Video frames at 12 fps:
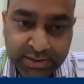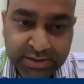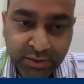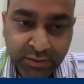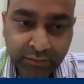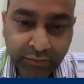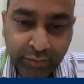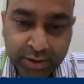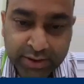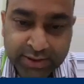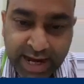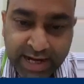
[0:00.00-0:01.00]
So for
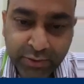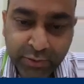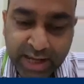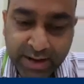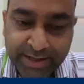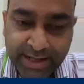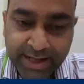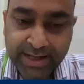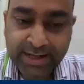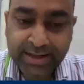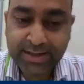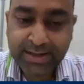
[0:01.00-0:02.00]
that, we have taken